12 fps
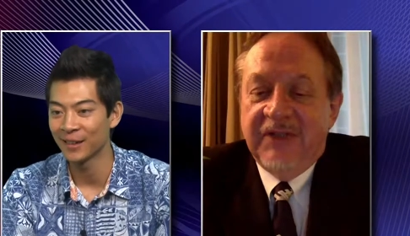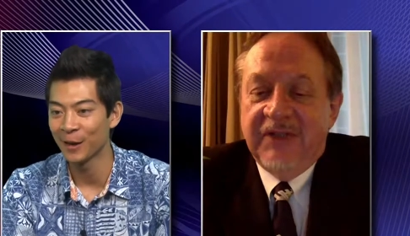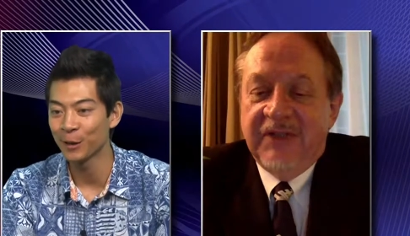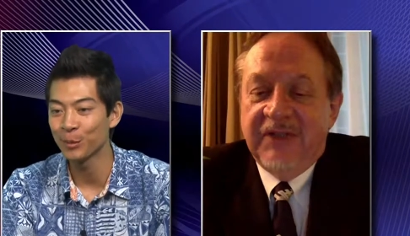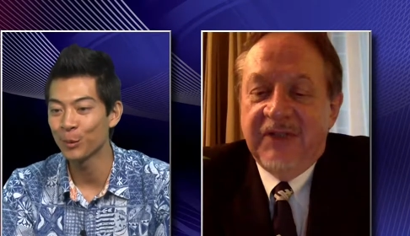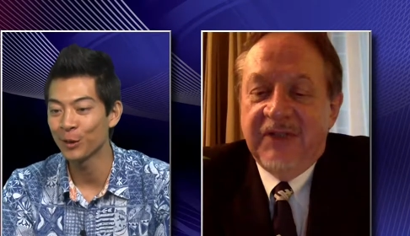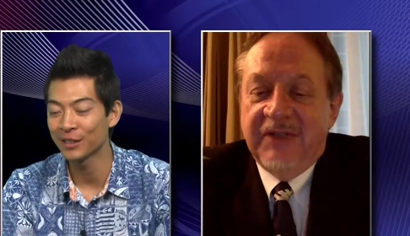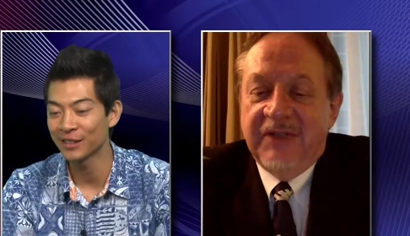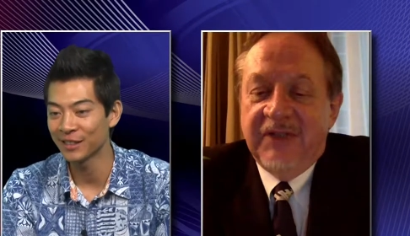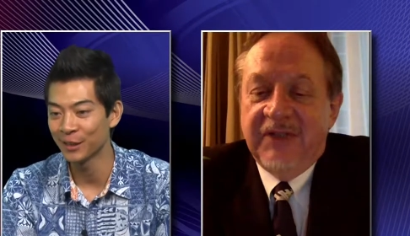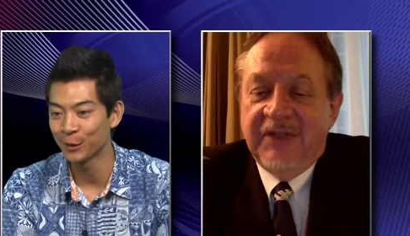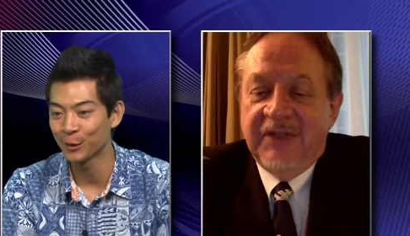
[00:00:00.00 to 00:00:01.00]
Speaker 1: Ala
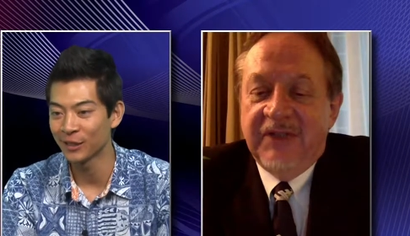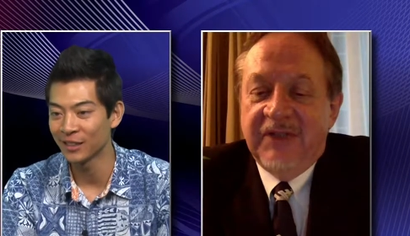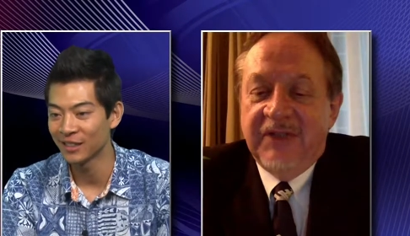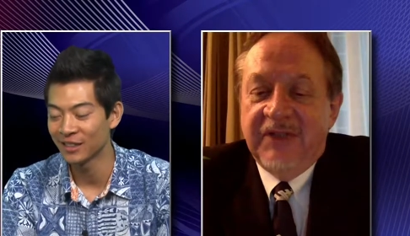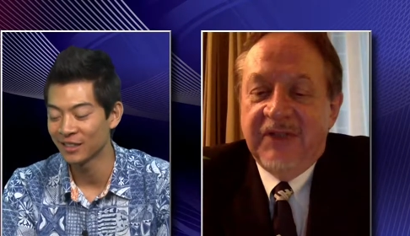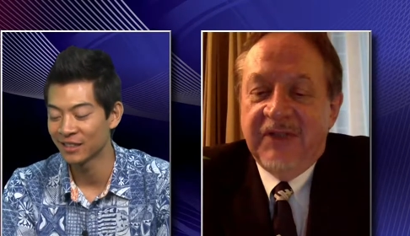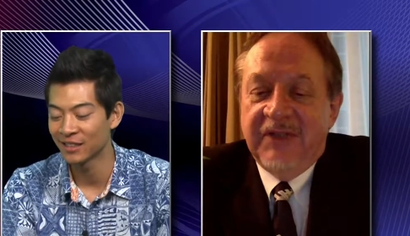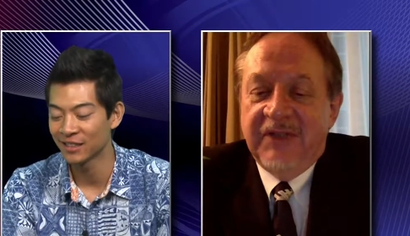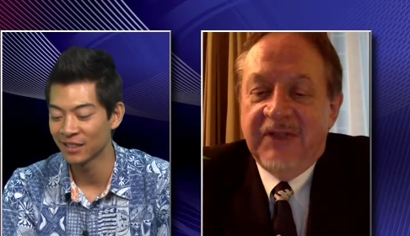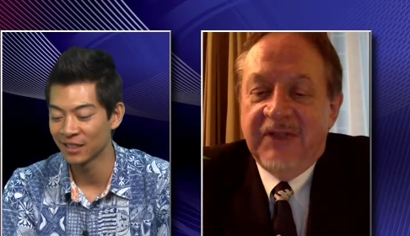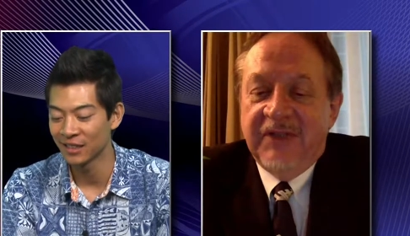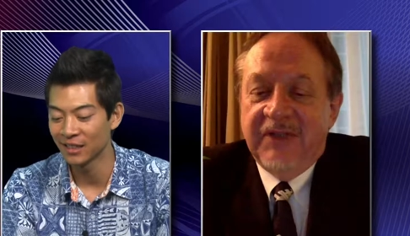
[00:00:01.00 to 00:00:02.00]
Center
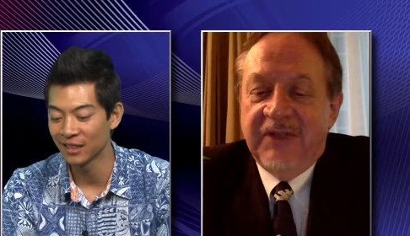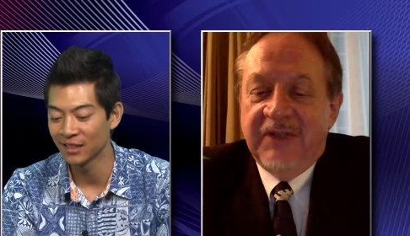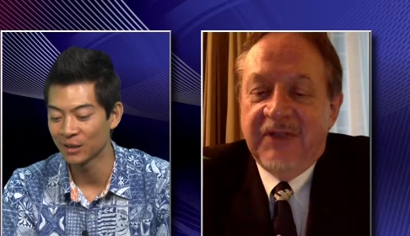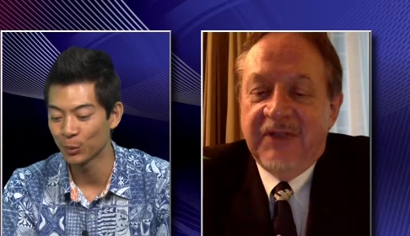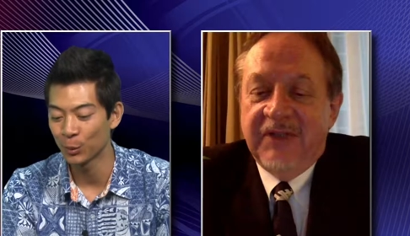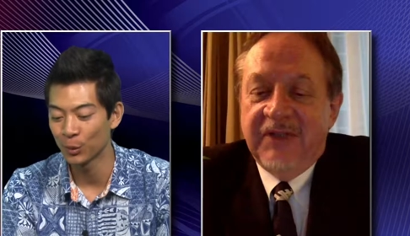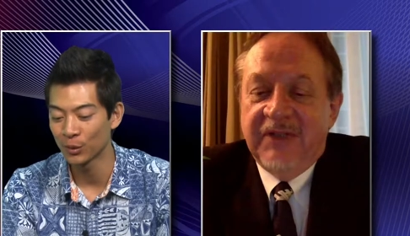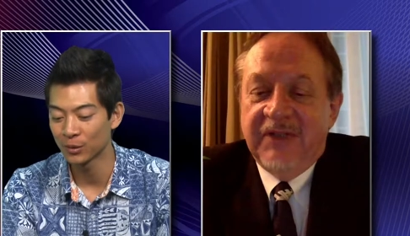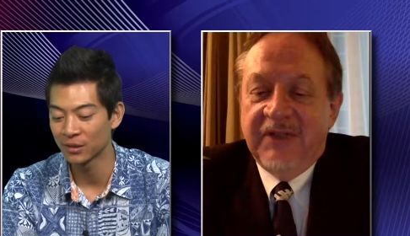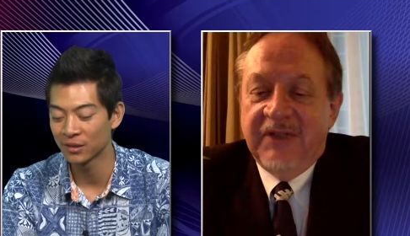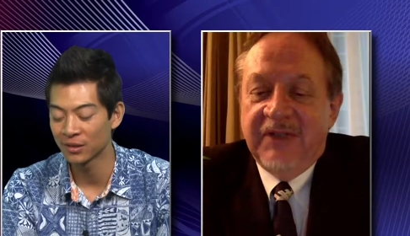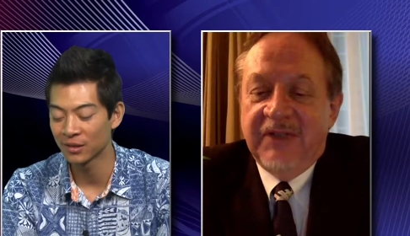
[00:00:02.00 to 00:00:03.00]
is is the
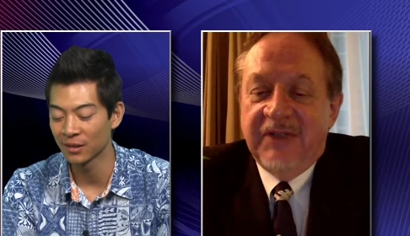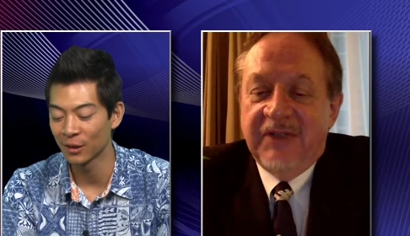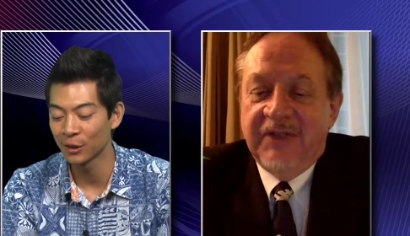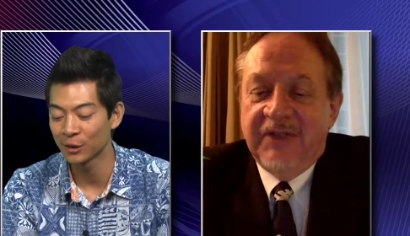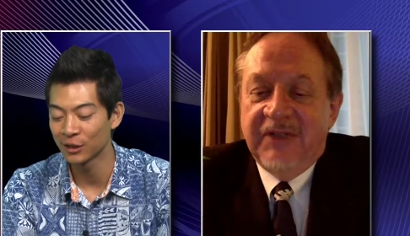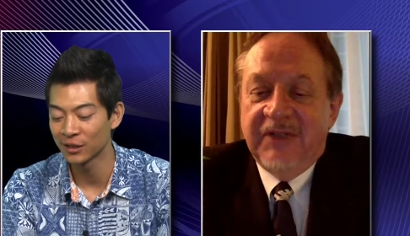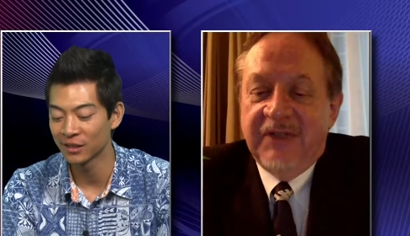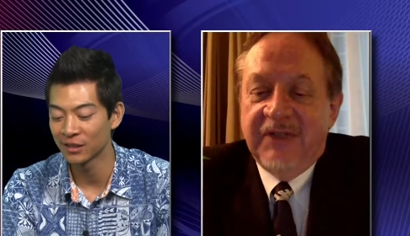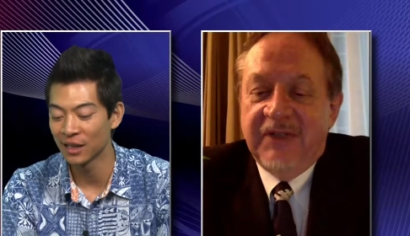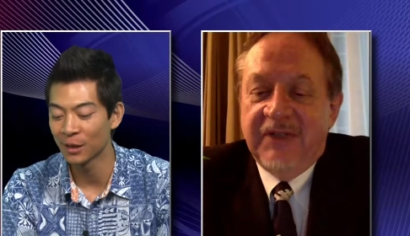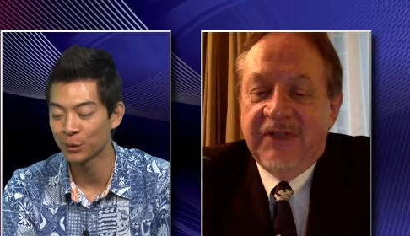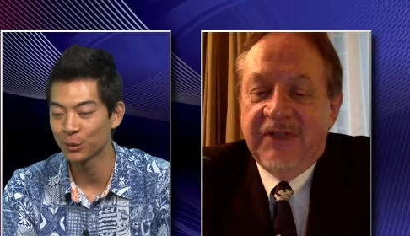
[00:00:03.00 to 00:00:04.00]
world's largest
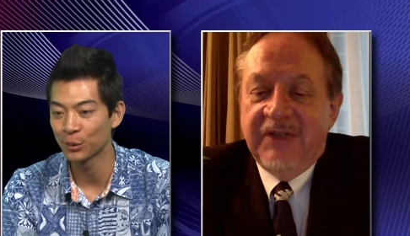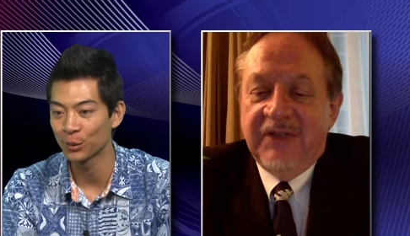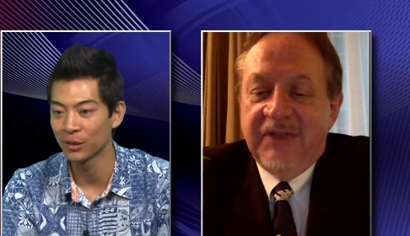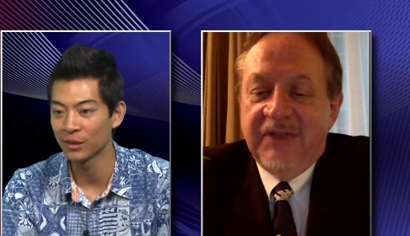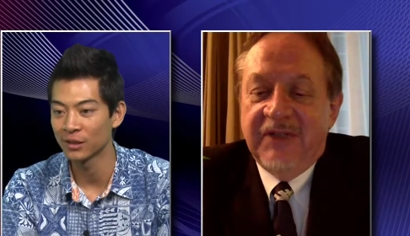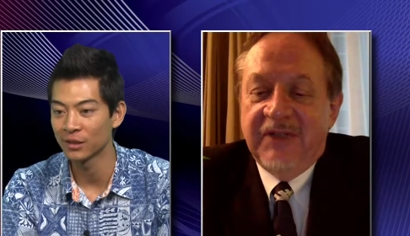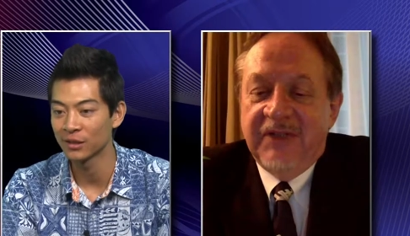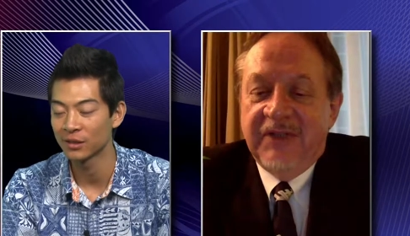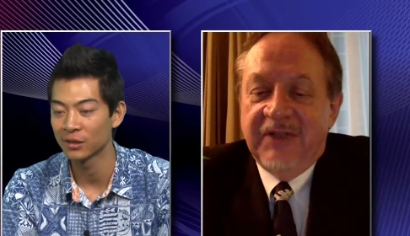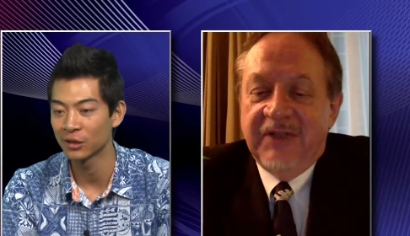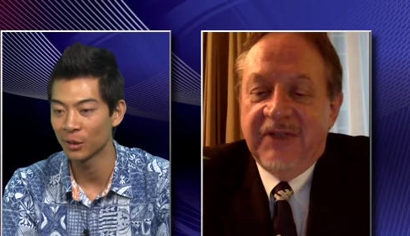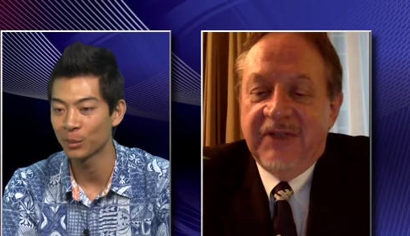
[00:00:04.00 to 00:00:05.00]
outdoor
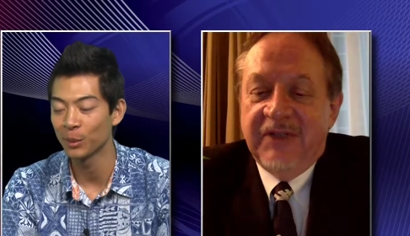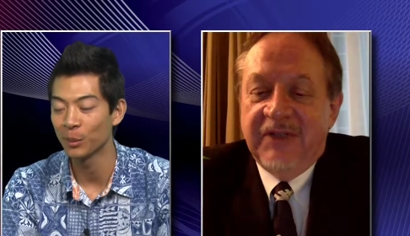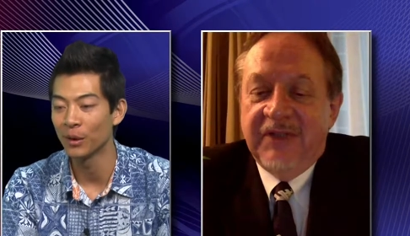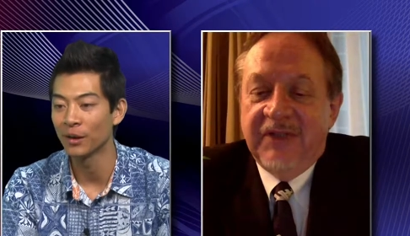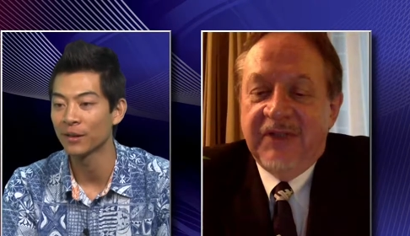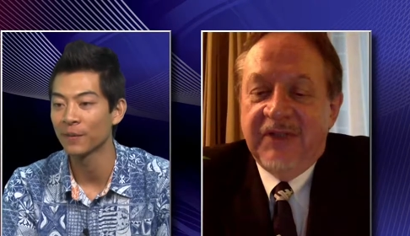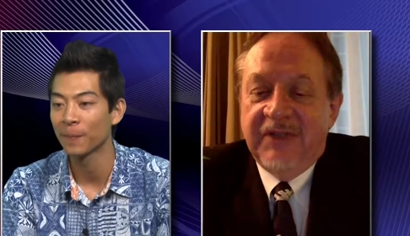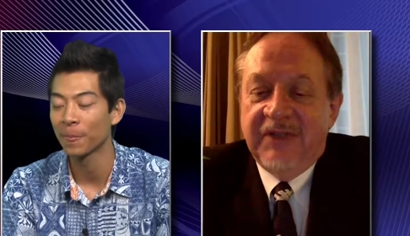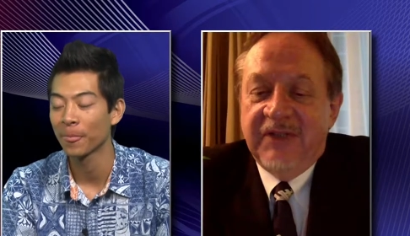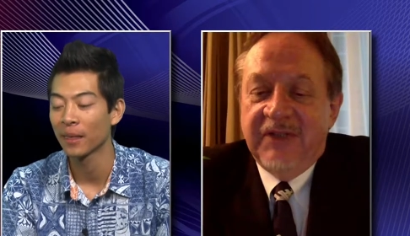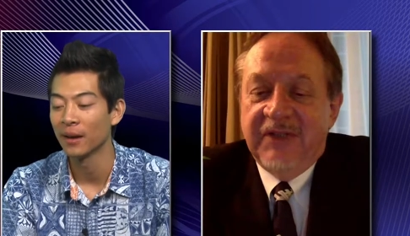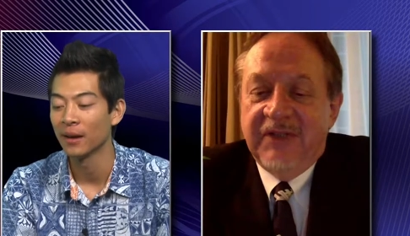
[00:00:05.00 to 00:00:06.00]
shopping mall,
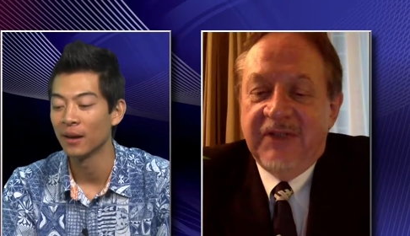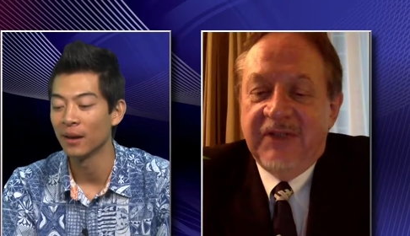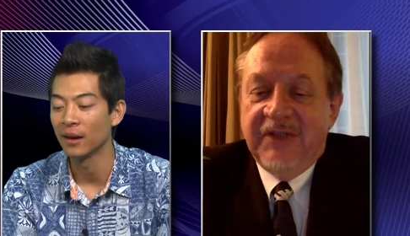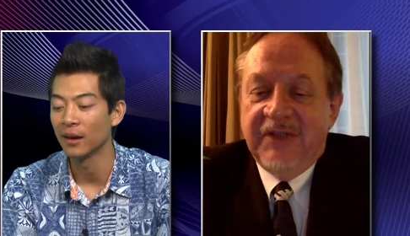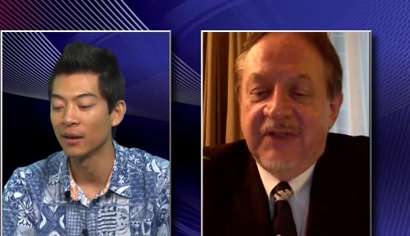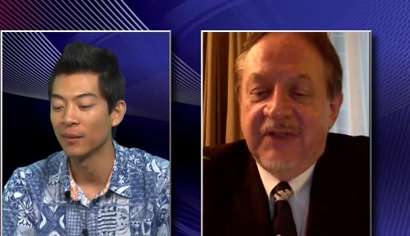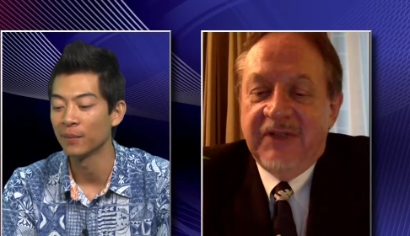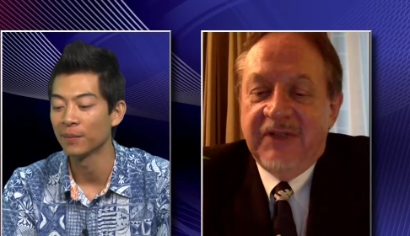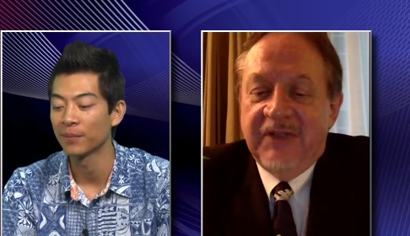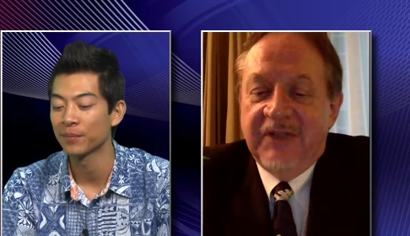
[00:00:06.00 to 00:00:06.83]
um,